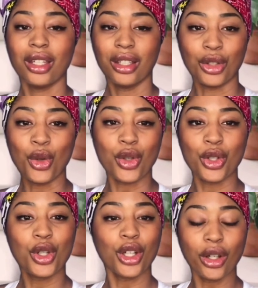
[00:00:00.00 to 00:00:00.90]
you
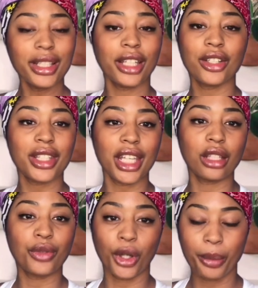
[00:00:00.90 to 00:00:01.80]
can only understand
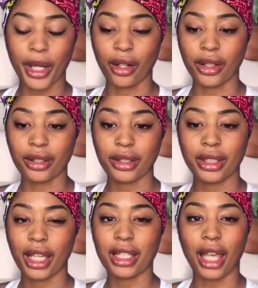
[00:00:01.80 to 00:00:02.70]
if you're a parent.
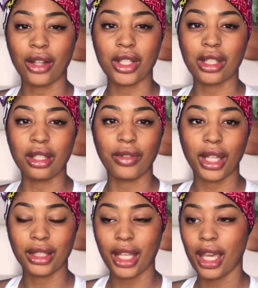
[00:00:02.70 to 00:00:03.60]
That I'll just leave it
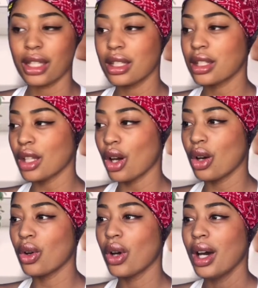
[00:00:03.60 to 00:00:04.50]
at that.
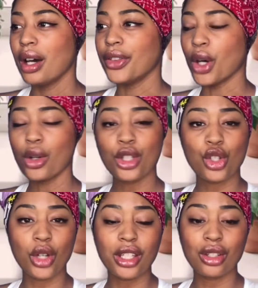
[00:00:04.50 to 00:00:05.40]
So those
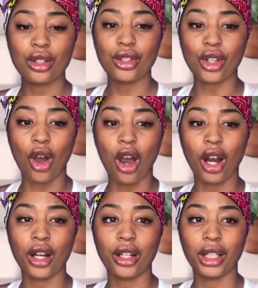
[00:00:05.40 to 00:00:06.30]
stressors
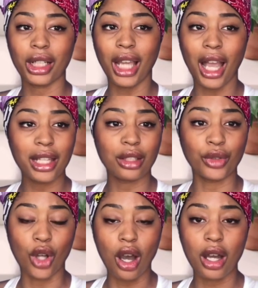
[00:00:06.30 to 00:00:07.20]
are kind
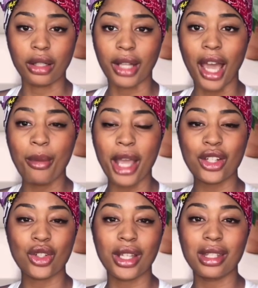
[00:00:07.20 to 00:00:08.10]
of gone. Now my
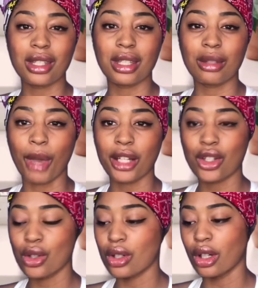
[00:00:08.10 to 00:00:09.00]
stress is my
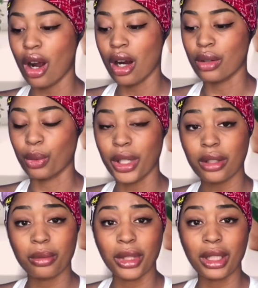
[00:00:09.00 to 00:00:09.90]
children aren't
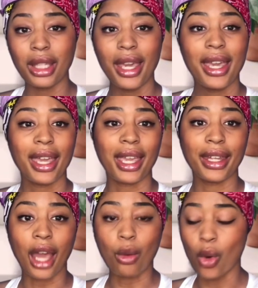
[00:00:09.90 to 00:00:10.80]
with me,
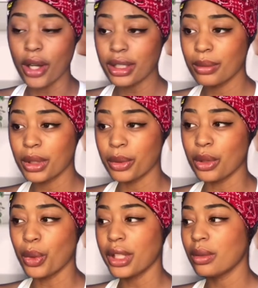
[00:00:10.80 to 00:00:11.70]
and I want them to be
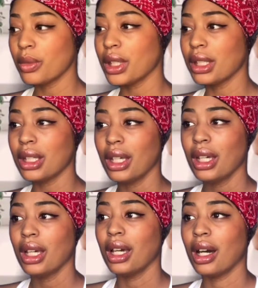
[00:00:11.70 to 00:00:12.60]
with me,
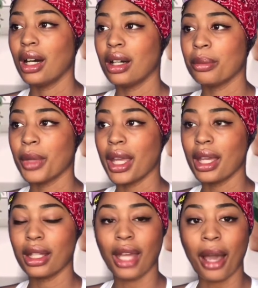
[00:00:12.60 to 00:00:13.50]

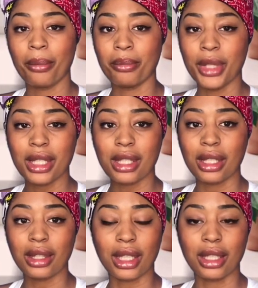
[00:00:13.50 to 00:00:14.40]
and I'm
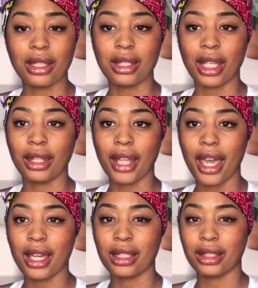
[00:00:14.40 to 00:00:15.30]
missing things, and
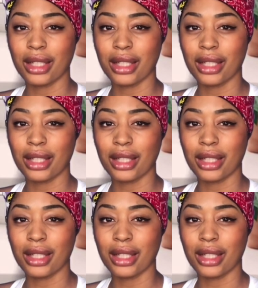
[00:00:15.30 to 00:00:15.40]
that